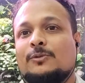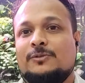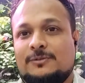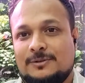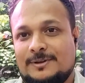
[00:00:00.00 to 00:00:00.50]

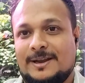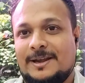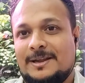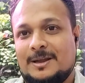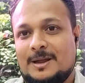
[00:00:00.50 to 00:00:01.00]
views,
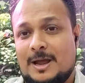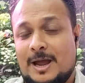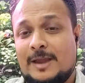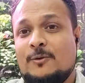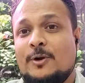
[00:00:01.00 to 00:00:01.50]
right?
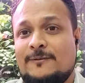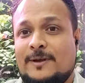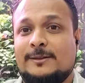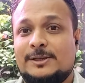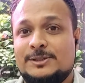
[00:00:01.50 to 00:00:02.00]
I have got a
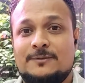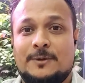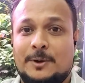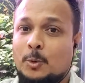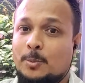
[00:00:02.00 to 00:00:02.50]

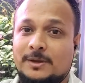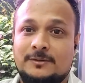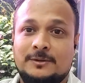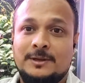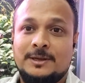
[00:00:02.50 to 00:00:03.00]
fascination for
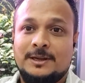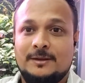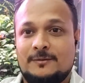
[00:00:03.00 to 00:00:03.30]
Anubias.